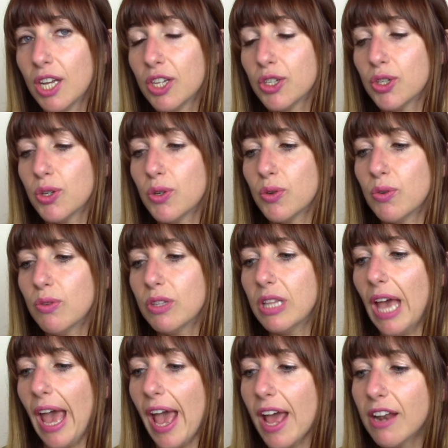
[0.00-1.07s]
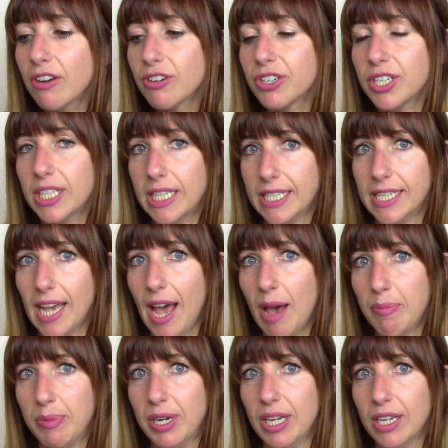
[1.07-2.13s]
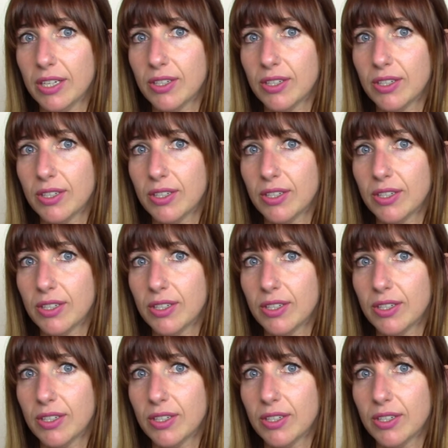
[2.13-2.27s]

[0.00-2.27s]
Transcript: to the energy that's happening.